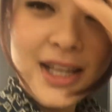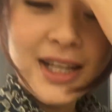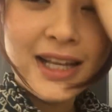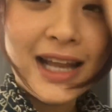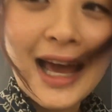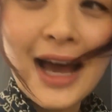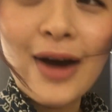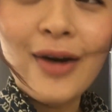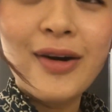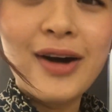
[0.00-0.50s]

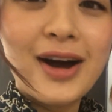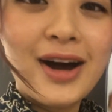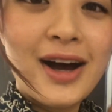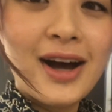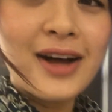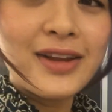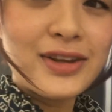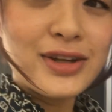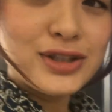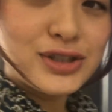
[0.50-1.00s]

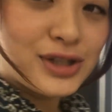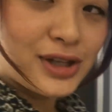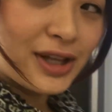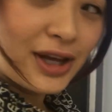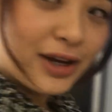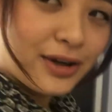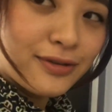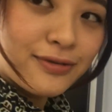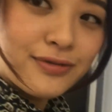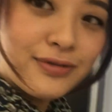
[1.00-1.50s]
Now, there's a
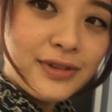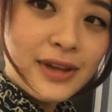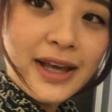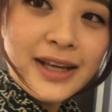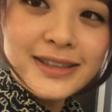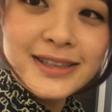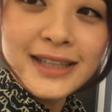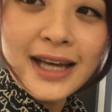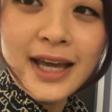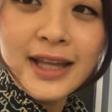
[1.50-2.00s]
lot of
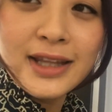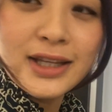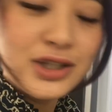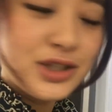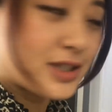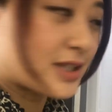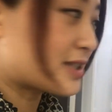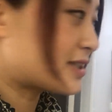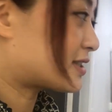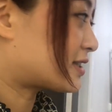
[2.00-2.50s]
like side
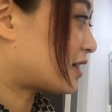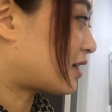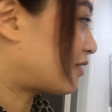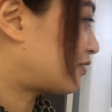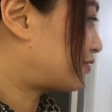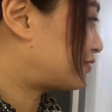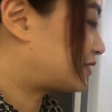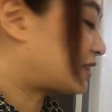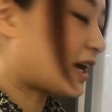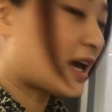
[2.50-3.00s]
dish and
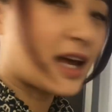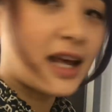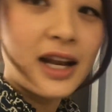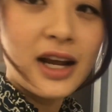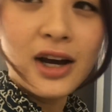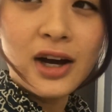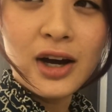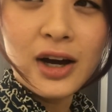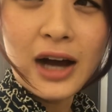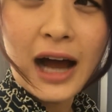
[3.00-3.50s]
stuff that
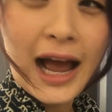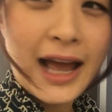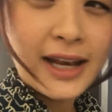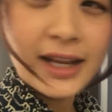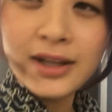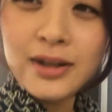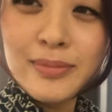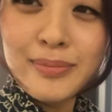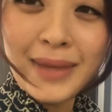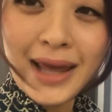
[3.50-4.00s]
I
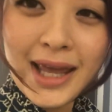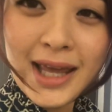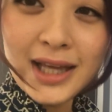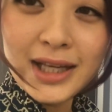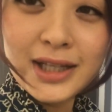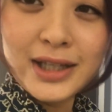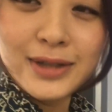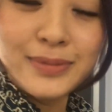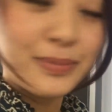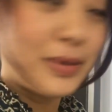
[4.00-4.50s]
didn't
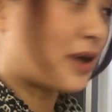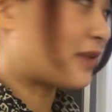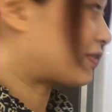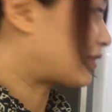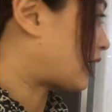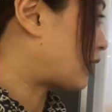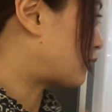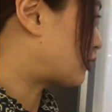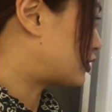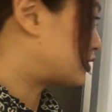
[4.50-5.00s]
make, but
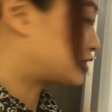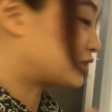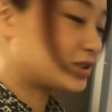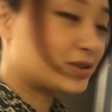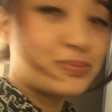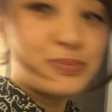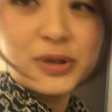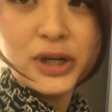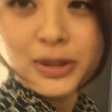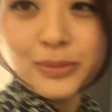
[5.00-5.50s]
that were
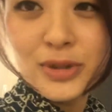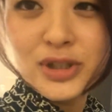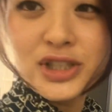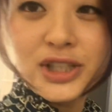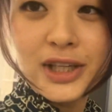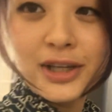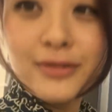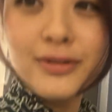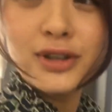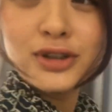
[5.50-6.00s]
just pretty
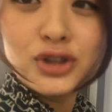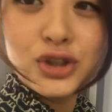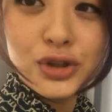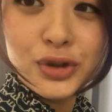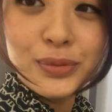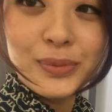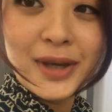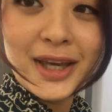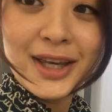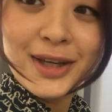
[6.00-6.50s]
much given
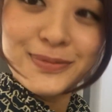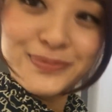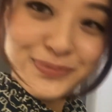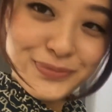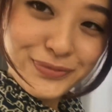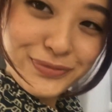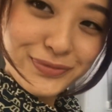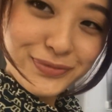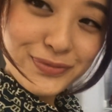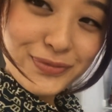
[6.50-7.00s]
to me,
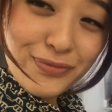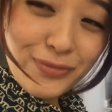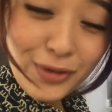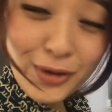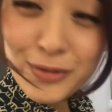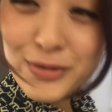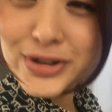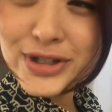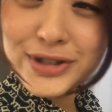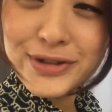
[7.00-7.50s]

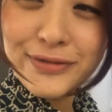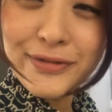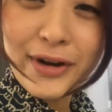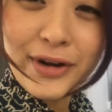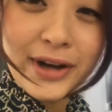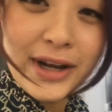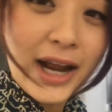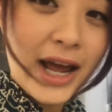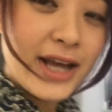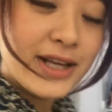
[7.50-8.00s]
which is
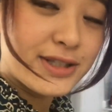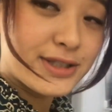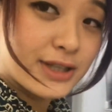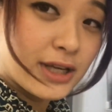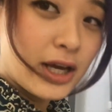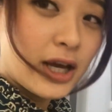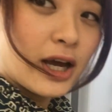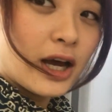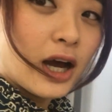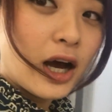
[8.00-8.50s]
very nice.
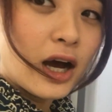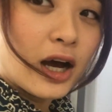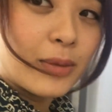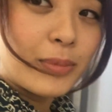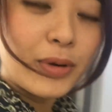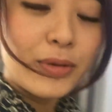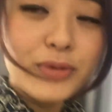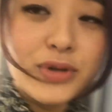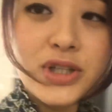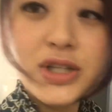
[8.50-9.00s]

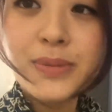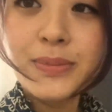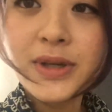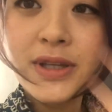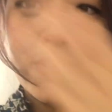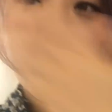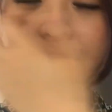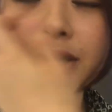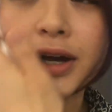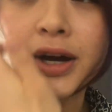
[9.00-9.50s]
But which
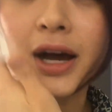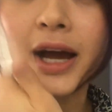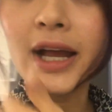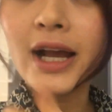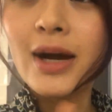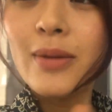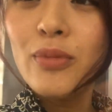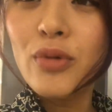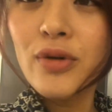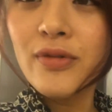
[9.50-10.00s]
means I
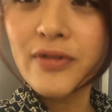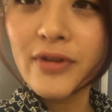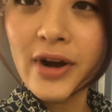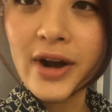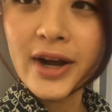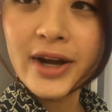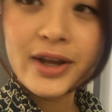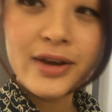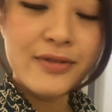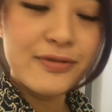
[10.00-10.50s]
got more
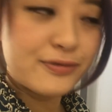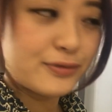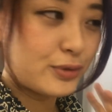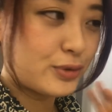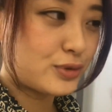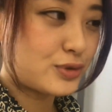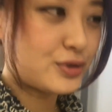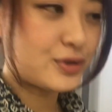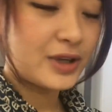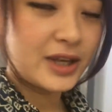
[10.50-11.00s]
variety of
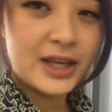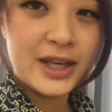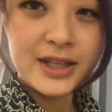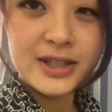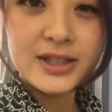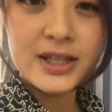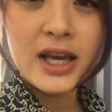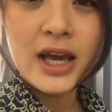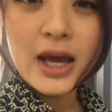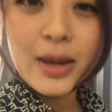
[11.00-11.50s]
food to
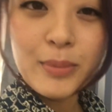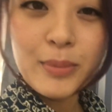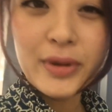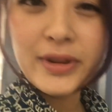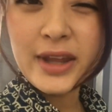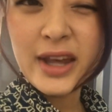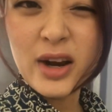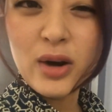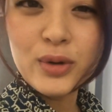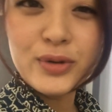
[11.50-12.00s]
eat, but
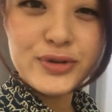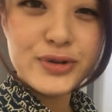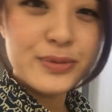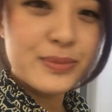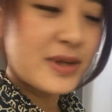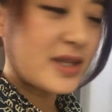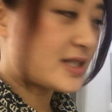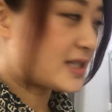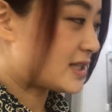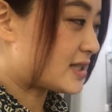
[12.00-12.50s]
that also
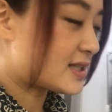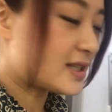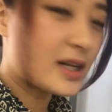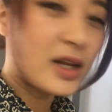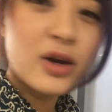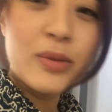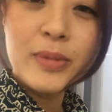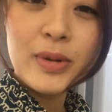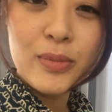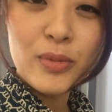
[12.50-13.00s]
means it's a
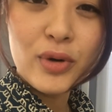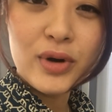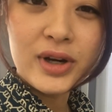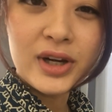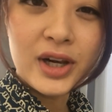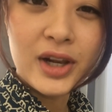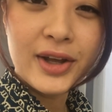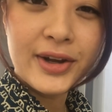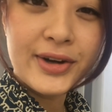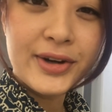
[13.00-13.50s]
little bit more
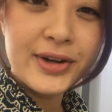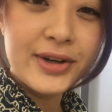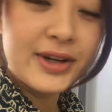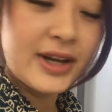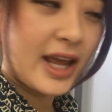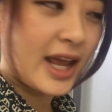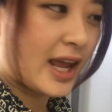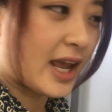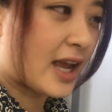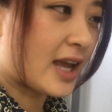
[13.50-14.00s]
cluttered,
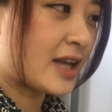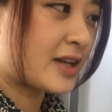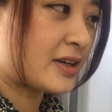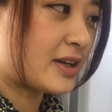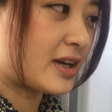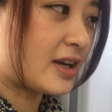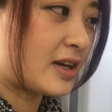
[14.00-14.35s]
and